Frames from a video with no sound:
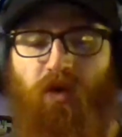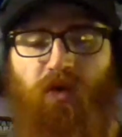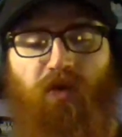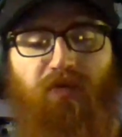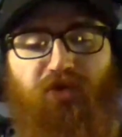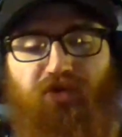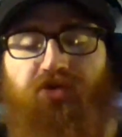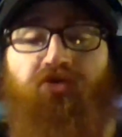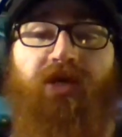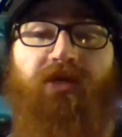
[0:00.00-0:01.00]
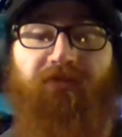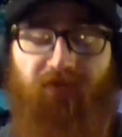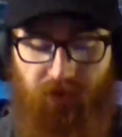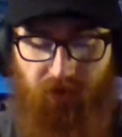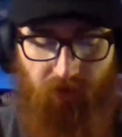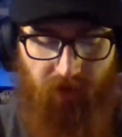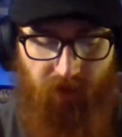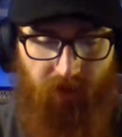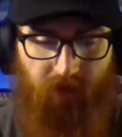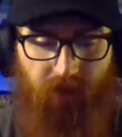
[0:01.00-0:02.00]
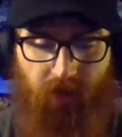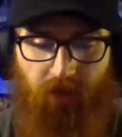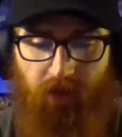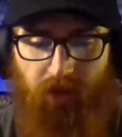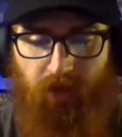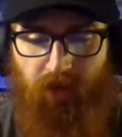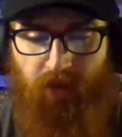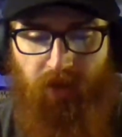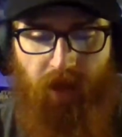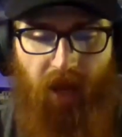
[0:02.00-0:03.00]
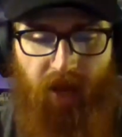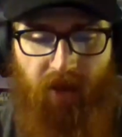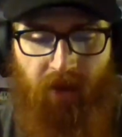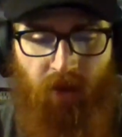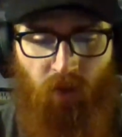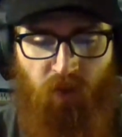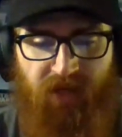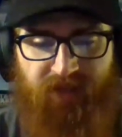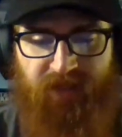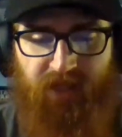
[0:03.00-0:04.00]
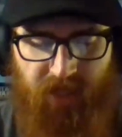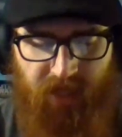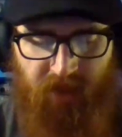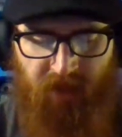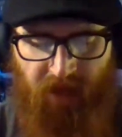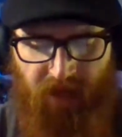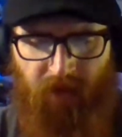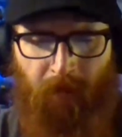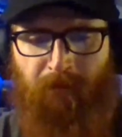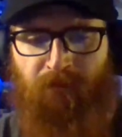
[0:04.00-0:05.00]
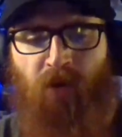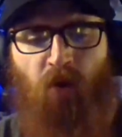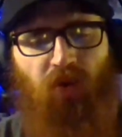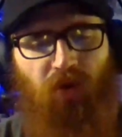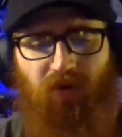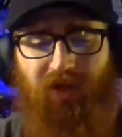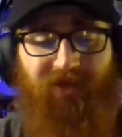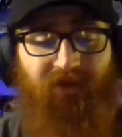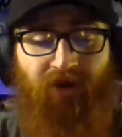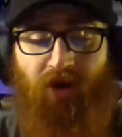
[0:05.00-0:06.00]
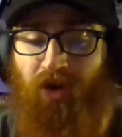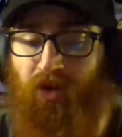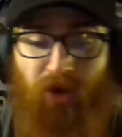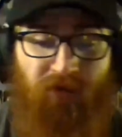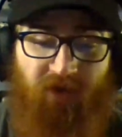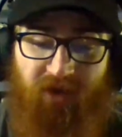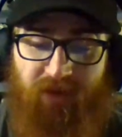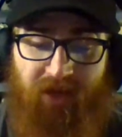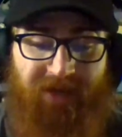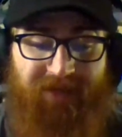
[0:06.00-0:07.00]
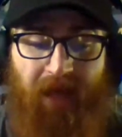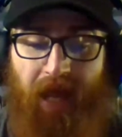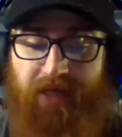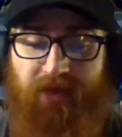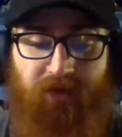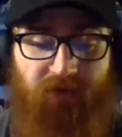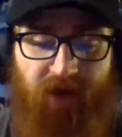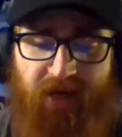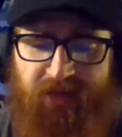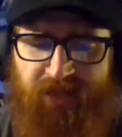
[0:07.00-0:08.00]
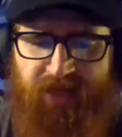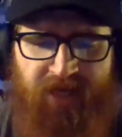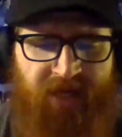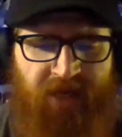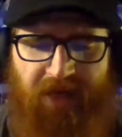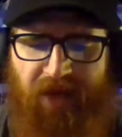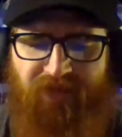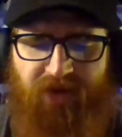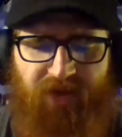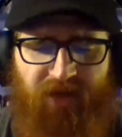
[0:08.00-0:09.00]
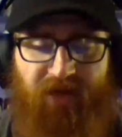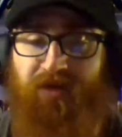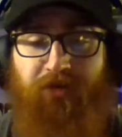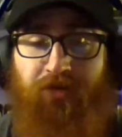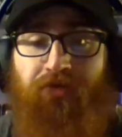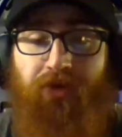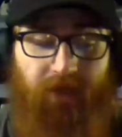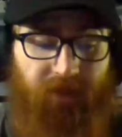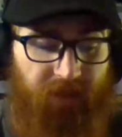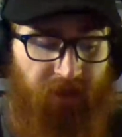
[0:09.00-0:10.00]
on the streets of New York, and we see that moloids are all over the place, acting crazy, eating everything and destroying